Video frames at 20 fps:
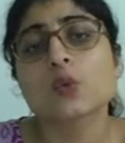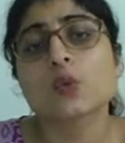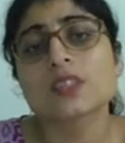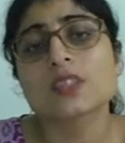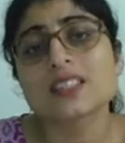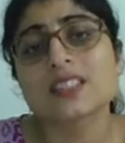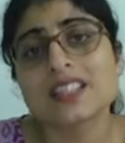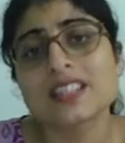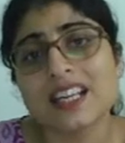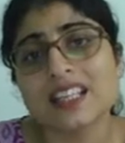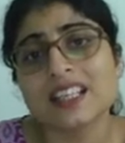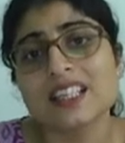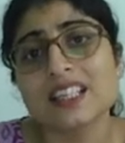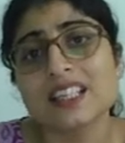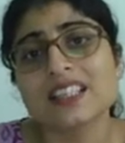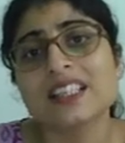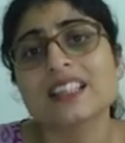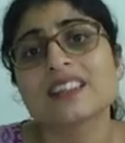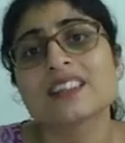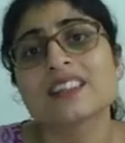it was
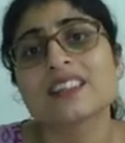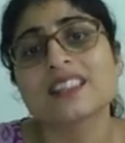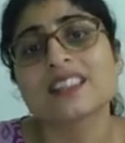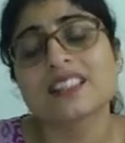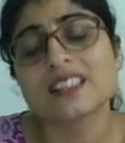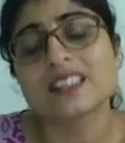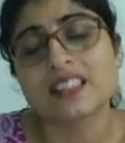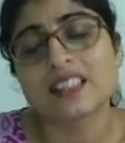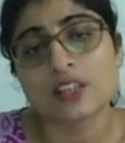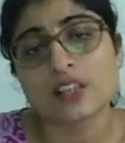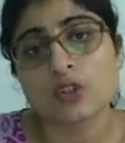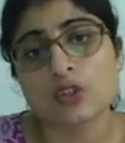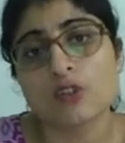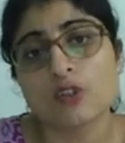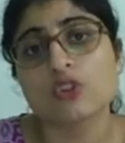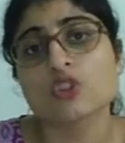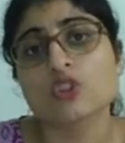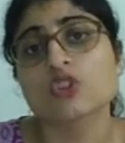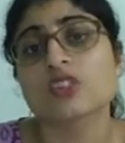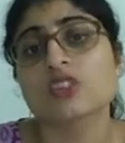stated that this
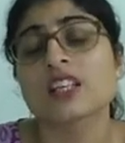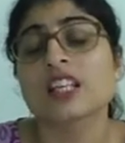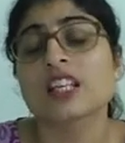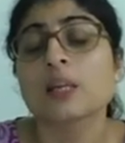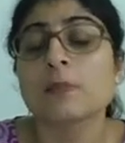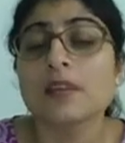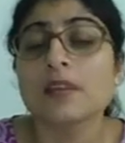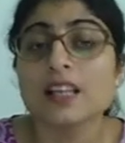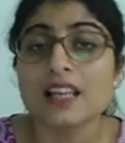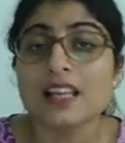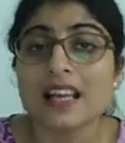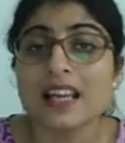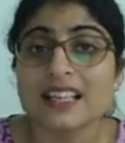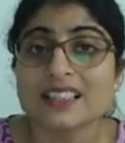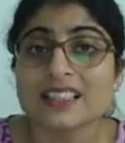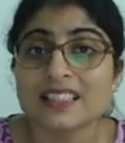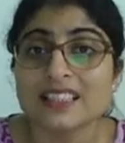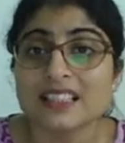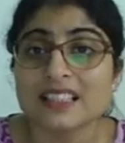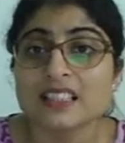section which
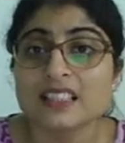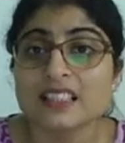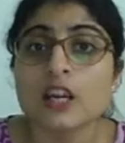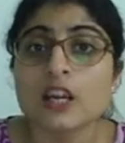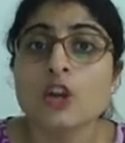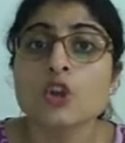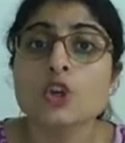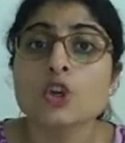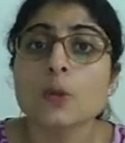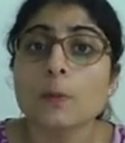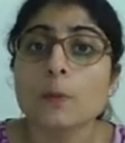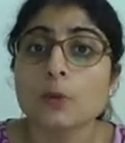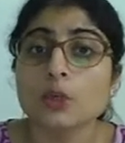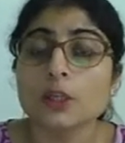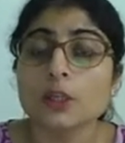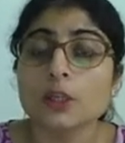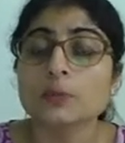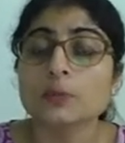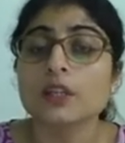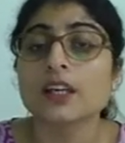criminalizes to
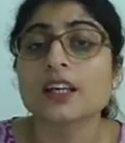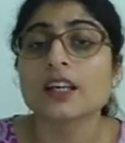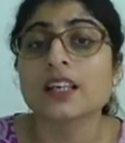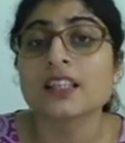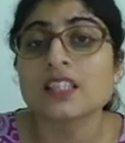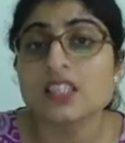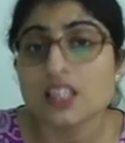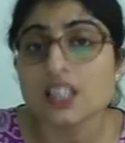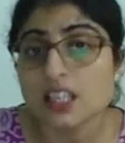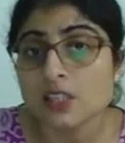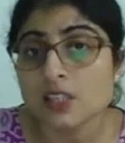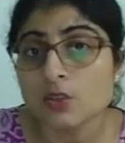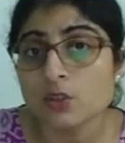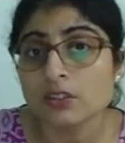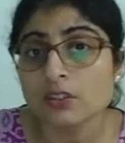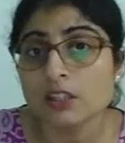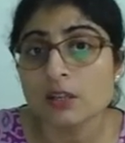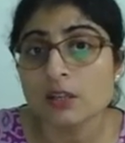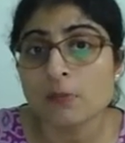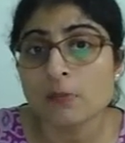put up the content
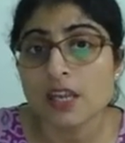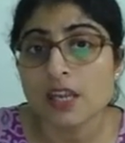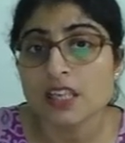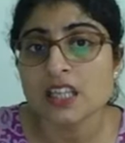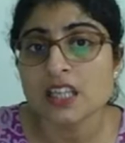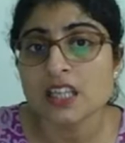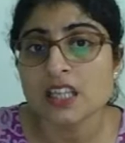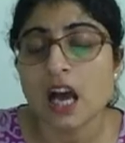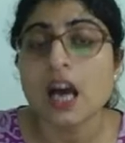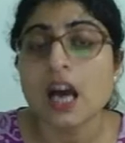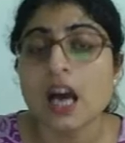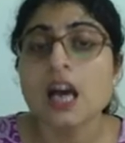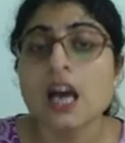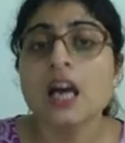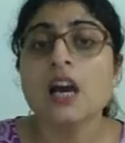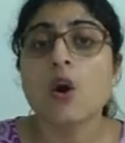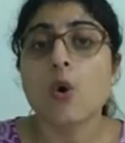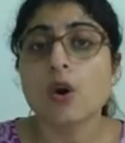on the media